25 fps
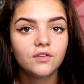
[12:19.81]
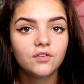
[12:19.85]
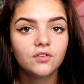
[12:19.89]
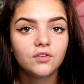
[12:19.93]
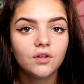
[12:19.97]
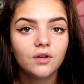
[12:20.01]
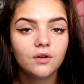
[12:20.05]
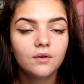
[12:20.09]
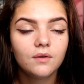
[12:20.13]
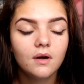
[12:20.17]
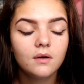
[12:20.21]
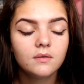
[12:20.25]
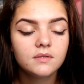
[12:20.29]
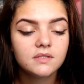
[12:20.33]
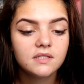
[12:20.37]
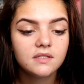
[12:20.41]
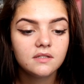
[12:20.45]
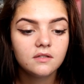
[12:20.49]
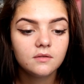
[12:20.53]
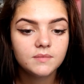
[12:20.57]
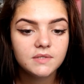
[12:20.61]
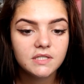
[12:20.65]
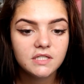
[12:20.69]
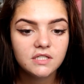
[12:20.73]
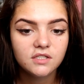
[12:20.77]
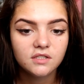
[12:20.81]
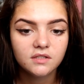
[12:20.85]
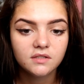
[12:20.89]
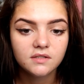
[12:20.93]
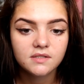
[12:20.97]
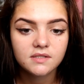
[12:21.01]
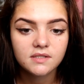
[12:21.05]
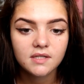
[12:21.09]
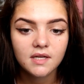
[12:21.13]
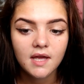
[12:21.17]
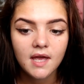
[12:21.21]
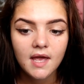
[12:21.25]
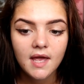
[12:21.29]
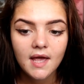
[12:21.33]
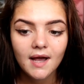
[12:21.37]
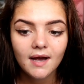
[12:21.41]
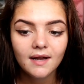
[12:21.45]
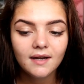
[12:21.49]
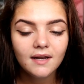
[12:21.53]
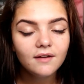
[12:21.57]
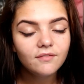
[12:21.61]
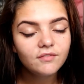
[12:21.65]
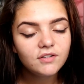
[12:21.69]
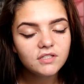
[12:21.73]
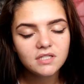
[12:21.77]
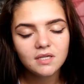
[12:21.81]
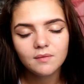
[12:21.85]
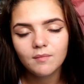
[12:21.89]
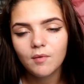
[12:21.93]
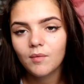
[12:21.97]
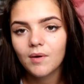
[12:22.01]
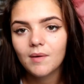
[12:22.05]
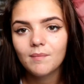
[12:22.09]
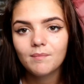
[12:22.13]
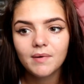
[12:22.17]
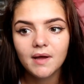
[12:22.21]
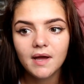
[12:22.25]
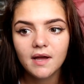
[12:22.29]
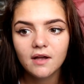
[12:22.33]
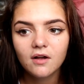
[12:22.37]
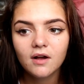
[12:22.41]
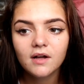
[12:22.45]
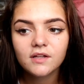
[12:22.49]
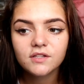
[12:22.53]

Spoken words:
So I was at the opticians, and every time I went back,